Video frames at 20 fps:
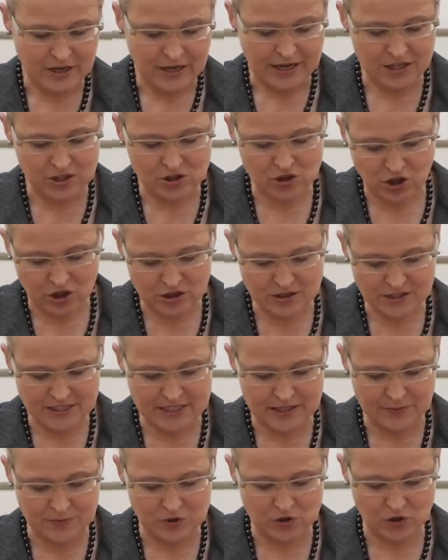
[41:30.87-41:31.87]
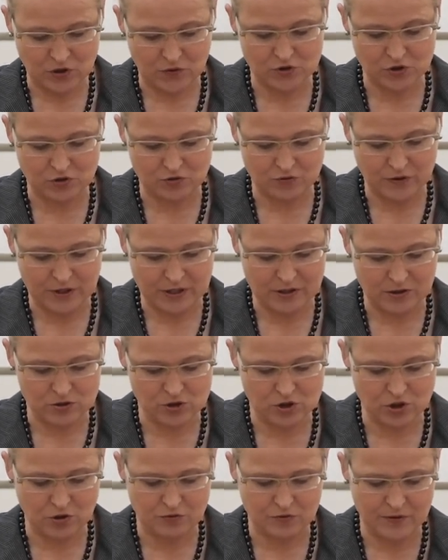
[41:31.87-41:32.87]
and concepts of
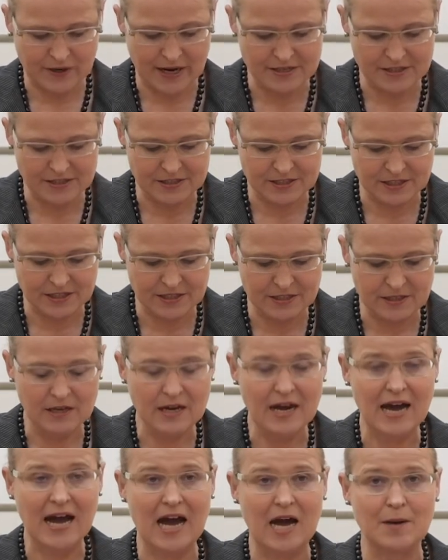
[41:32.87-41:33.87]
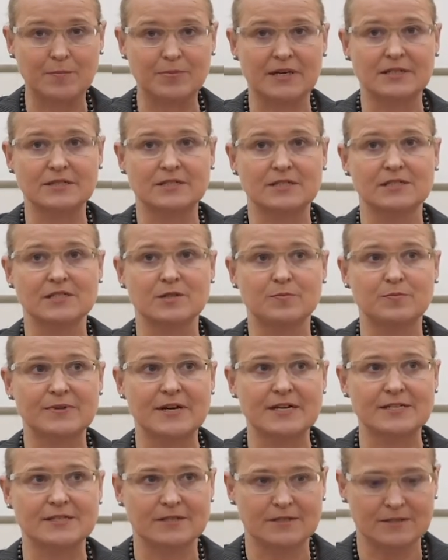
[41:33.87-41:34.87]
sovereignty up until the
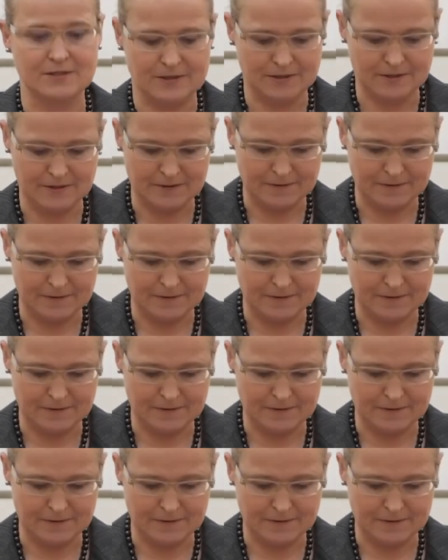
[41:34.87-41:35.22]
present.